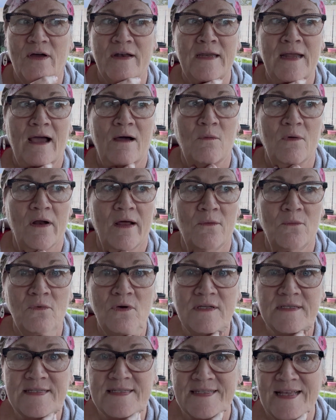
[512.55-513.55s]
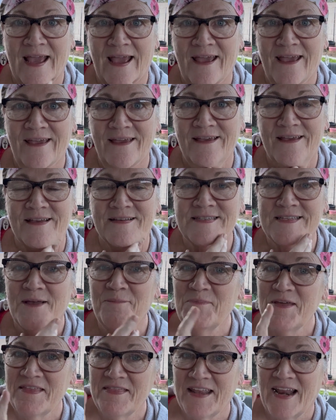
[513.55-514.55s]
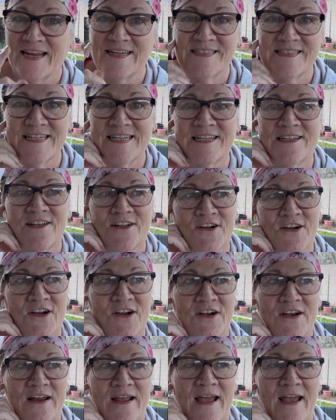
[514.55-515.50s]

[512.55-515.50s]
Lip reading: Now, what I will say is something that I did learn,